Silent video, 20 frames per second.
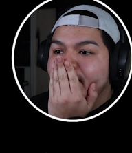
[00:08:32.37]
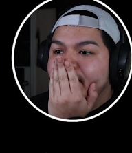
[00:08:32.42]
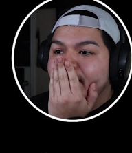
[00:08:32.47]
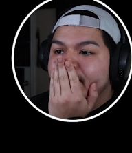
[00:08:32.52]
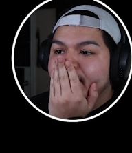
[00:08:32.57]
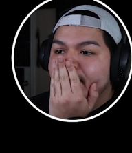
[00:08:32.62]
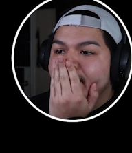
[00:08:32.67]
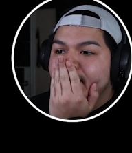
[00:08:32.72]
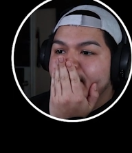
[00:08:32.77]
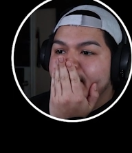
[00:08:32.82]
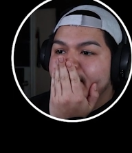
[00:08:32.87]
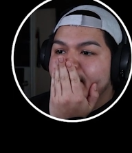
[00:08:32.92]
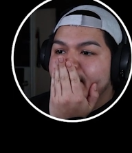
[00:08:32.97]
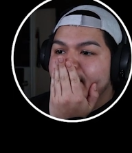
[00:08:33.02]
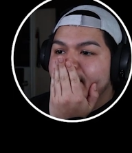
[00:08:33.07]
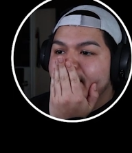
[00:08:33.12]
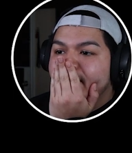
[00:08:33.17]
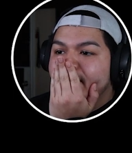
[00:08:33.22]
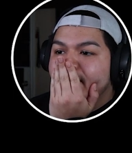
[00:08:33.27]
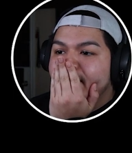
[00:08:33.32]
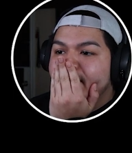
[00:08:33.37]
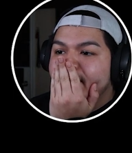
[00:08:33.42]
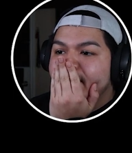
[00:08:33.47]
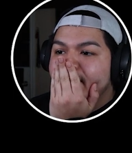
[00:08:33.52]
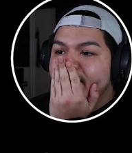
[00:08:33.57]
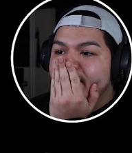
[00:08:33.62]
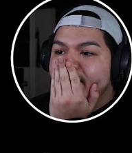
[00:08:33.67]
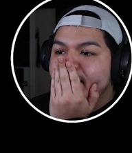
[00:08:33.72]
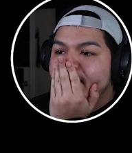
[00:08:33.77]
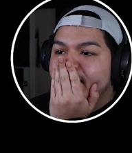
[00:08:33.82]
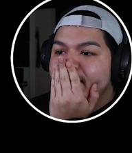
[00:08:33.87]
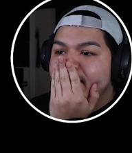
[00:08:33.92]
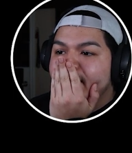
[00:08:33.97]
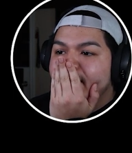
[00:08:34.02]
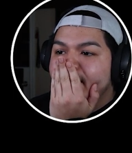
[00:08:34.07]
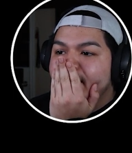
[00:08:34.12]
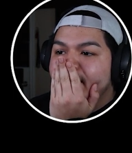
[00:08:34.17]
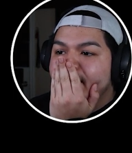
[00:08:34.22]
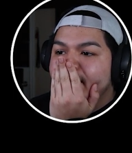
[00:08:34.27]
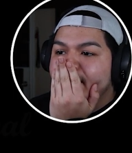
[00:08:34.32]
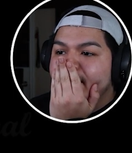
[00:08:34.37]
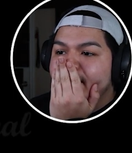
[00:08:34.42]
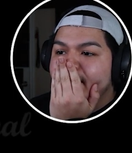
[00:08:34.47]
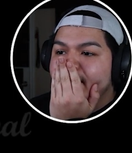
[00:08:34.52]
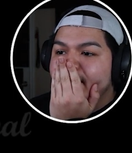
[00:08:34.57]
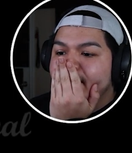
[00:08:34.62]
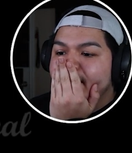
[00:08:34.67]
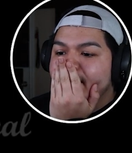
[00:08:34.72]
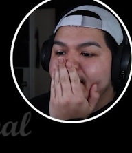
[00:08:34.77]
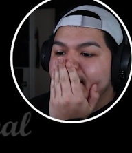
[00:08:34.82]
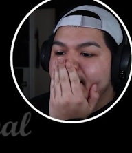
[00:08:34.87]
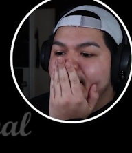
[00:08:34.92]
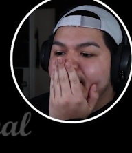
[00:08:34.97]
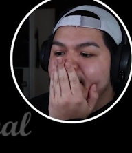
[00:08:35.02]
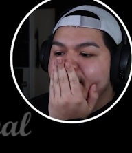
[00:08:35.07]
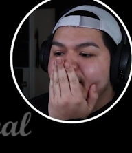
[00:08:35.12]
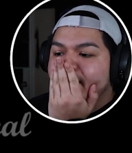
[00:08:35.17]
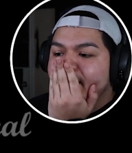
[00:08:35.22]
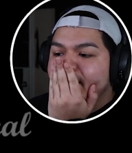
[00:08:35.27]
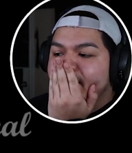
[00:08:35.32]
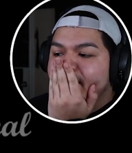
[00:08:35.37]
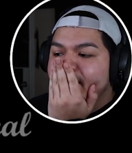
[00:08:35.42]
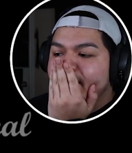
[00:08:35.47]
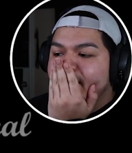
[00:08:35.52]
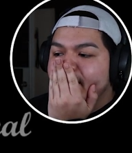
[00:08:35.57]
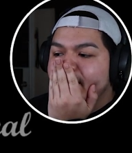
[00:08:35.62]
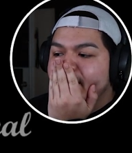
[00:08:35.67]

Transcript: [no speech]